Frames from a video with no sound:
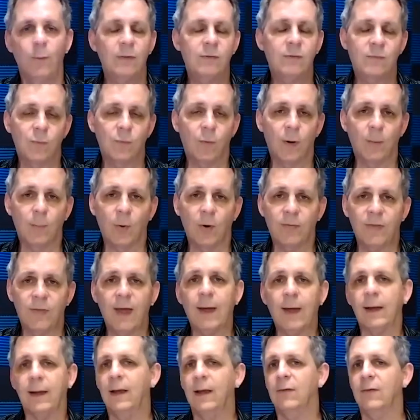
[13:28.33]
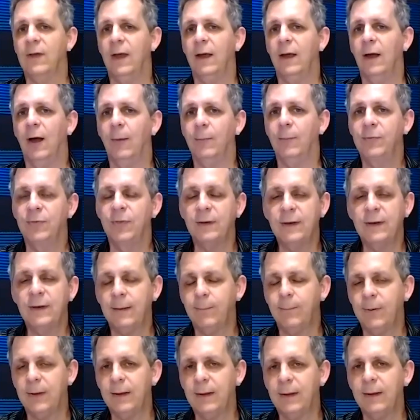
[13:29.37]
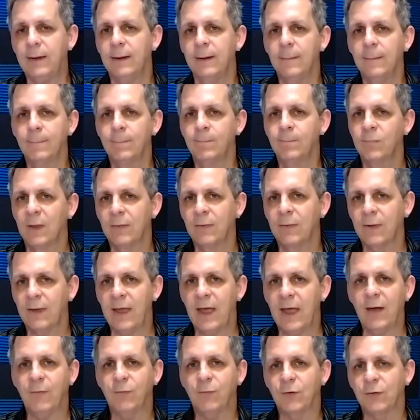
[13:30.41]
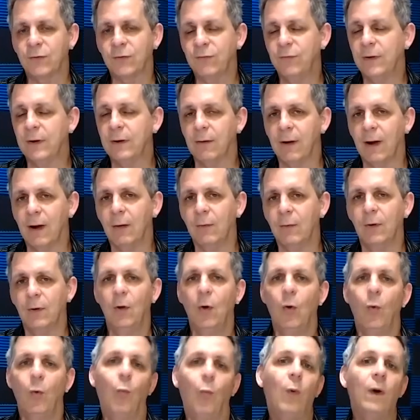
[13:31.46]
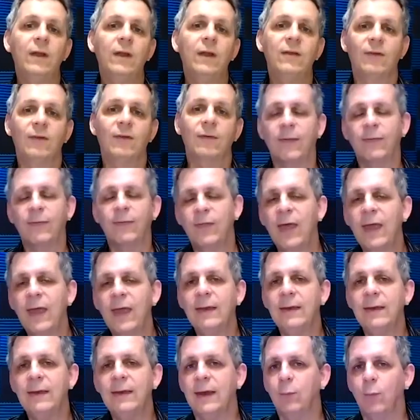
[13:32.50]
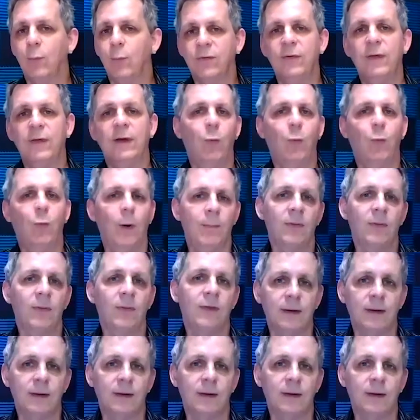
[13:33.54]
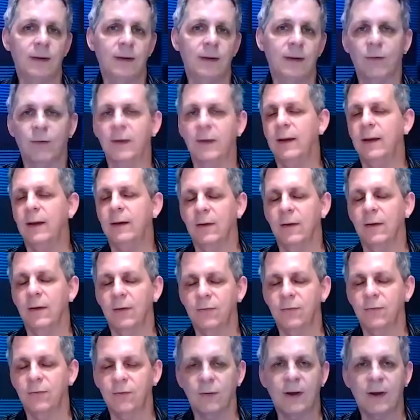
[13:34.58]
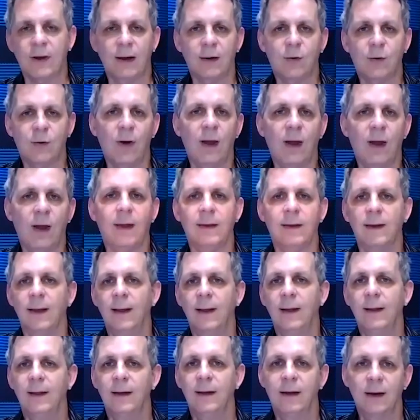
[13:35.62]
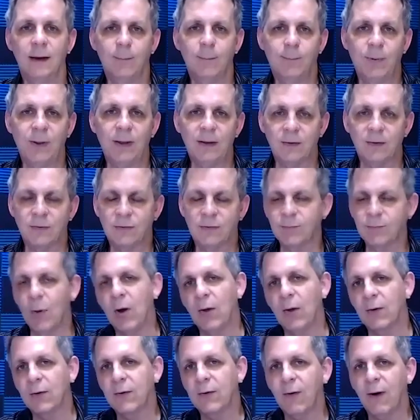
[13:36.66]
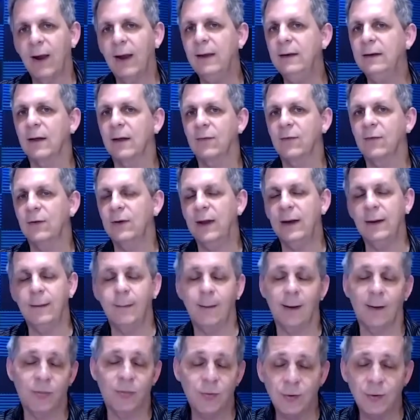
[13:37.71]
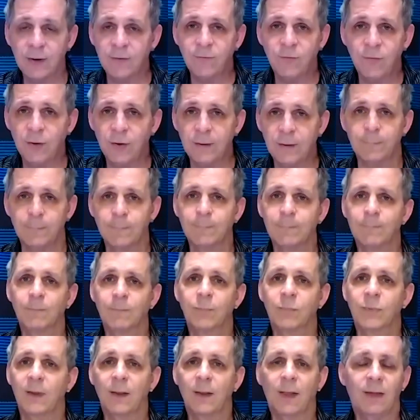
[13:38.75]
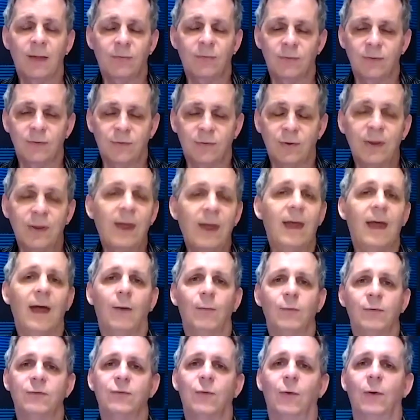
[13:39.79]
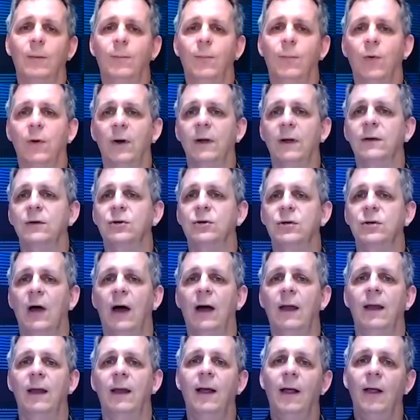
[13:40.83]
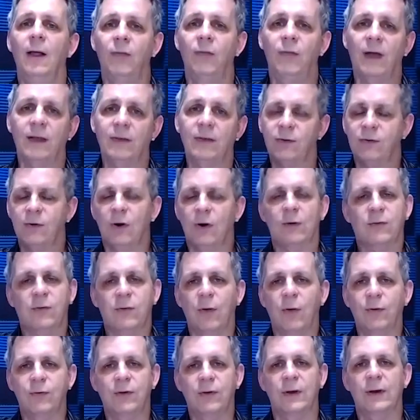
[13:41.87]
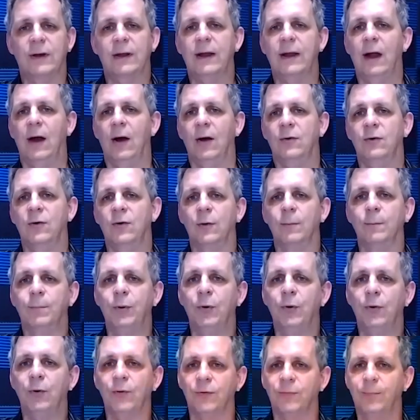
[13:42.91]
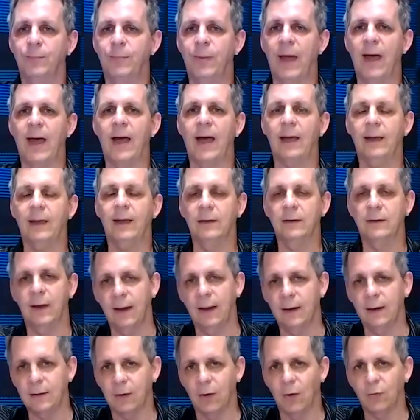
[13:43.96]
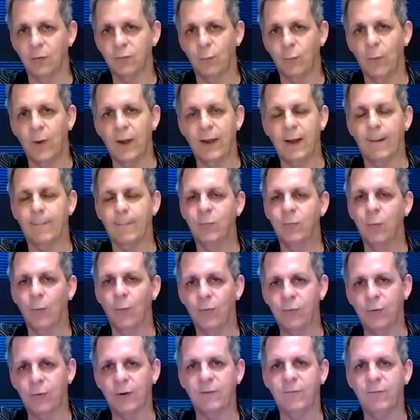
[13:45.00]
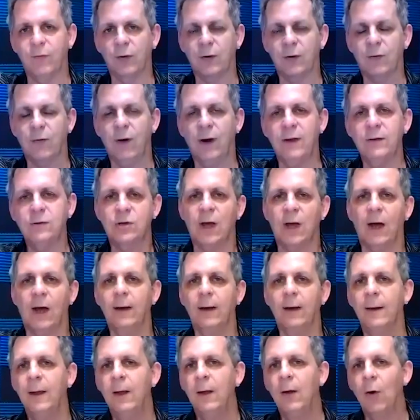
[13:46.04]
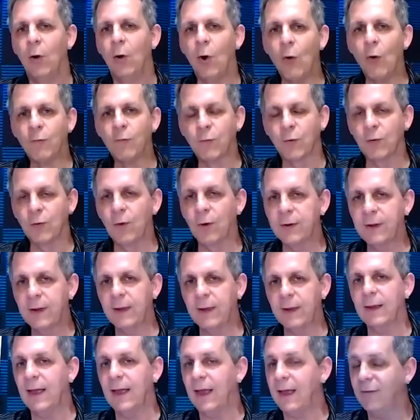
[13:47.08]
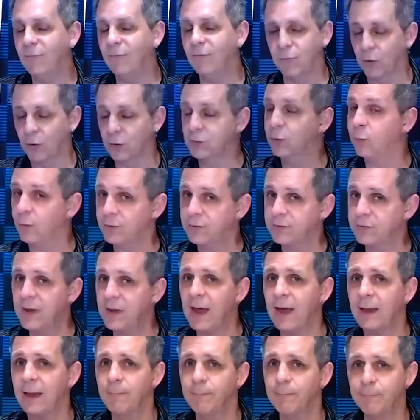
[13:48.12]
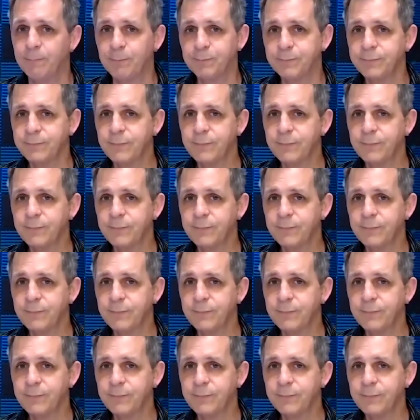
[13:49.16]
We'd storyboard that because that helps the DP and the gaffers figure out what is it that they need? What's the equipment they need? Do they need a, a certain kind of crane? Can it be a smaller crane? Does it need to be a 30 foot? You know, like today I was storyboarding a shot that starts close on a character and pulls back and, and goes way up to a 30 foot crane shot overlooking a virtual set.